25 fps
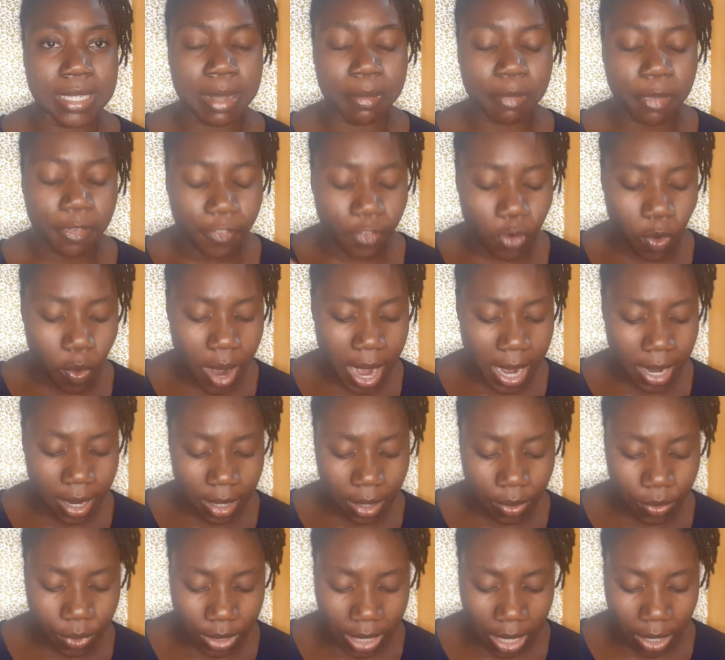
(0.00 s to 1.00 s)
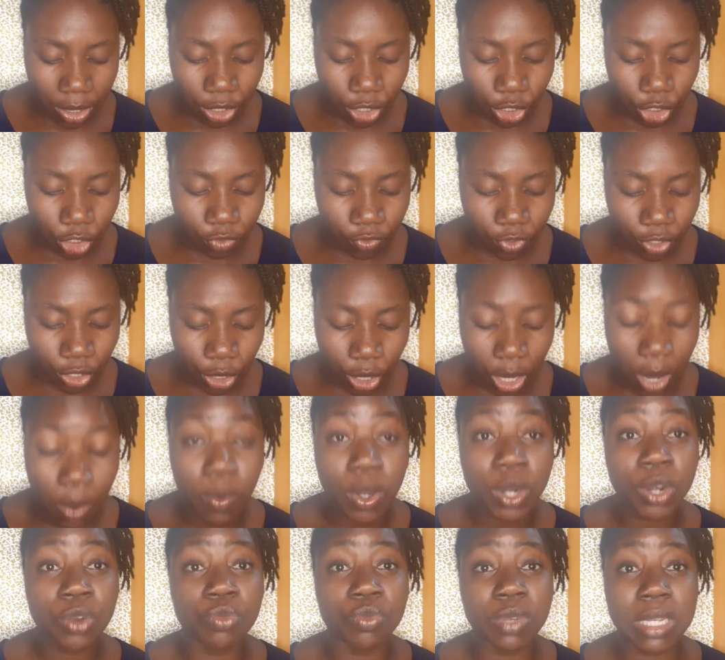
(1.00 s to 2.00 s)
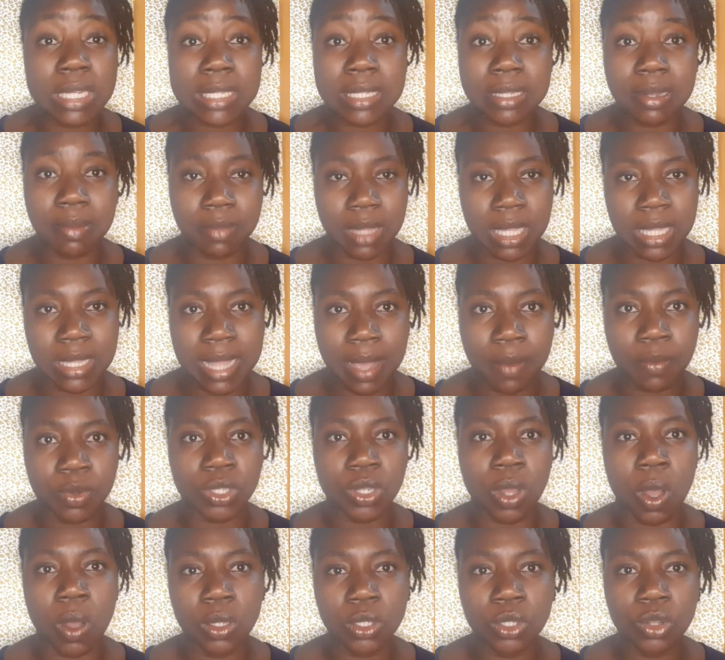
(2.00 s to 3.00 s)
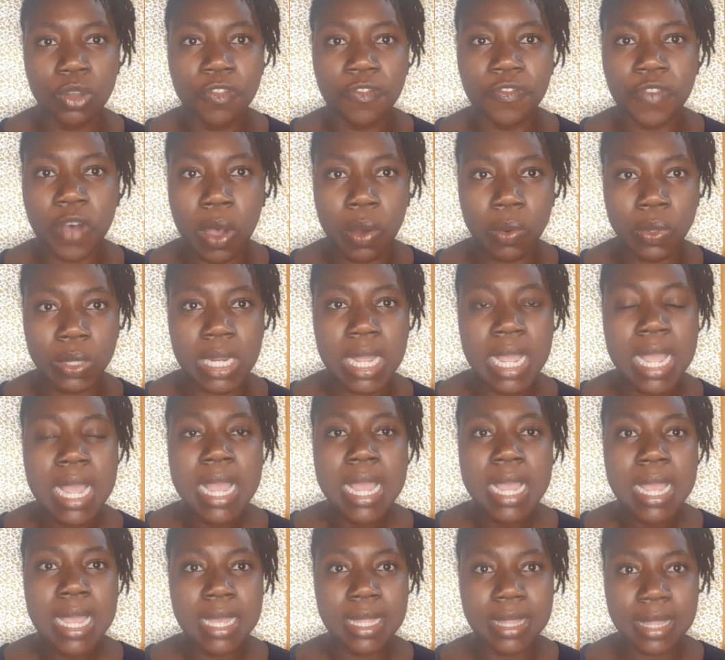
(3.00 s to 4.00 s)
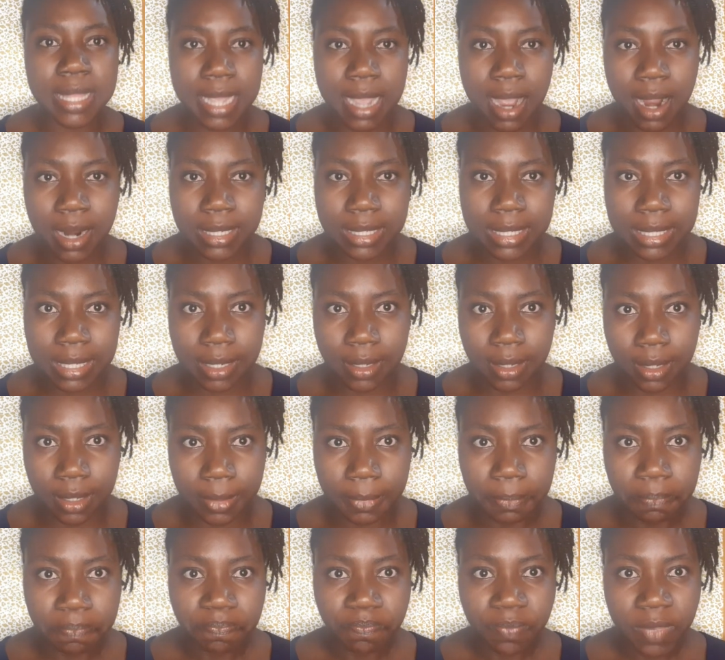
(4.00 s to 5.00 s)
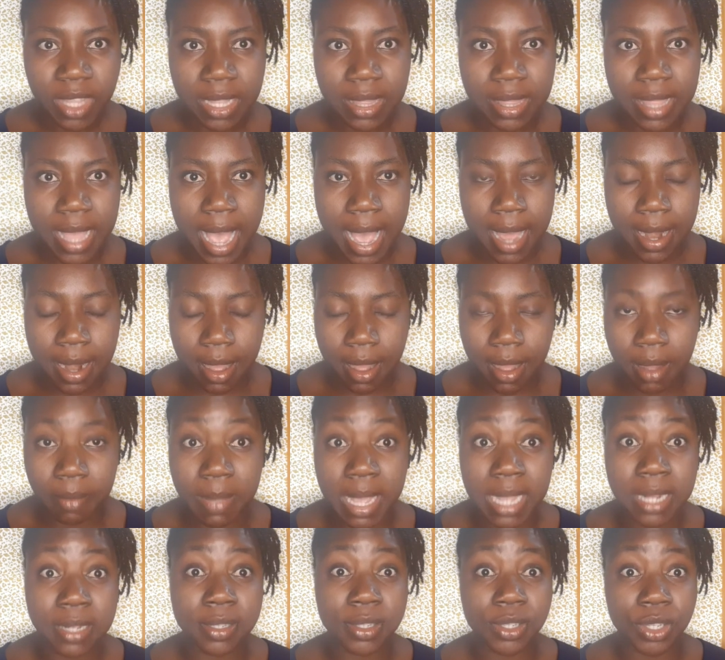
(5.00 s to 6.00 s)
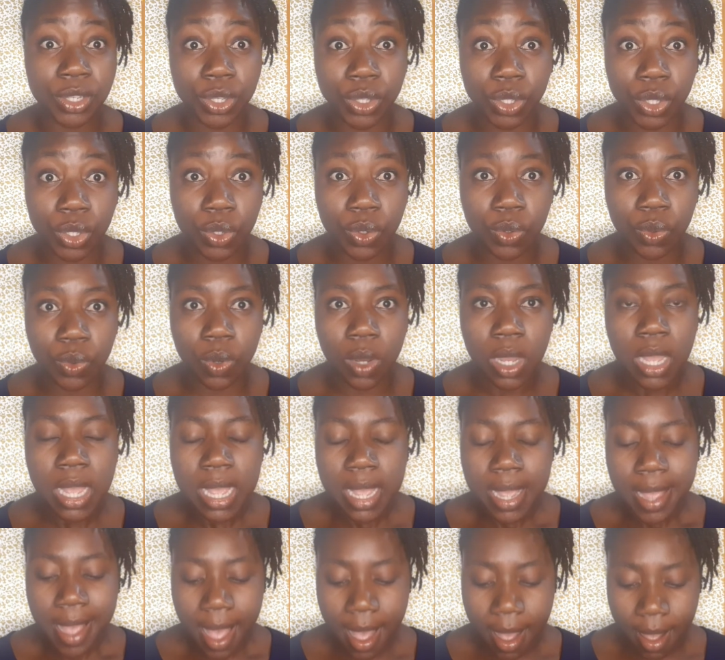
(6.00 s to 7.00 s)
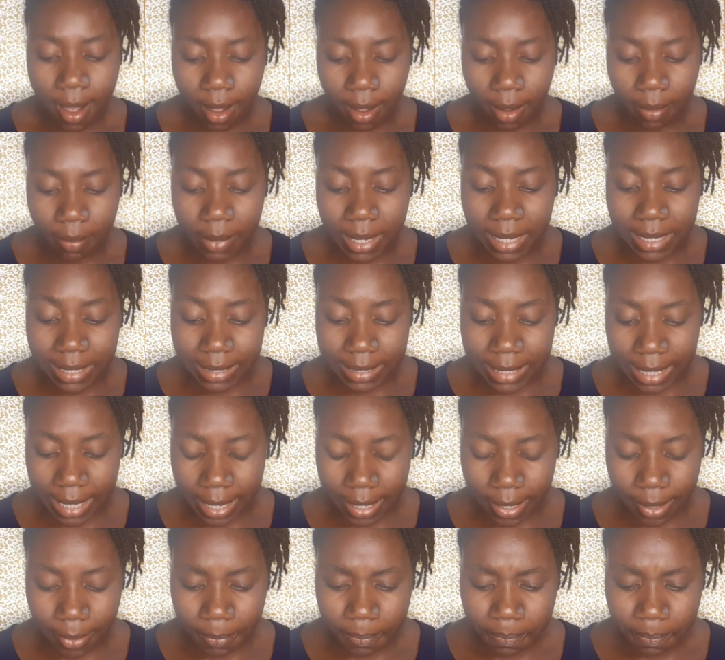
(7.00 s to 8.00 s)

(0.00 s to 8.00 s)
And before I close out this video, I want to read something that was also found in the article that NCU did.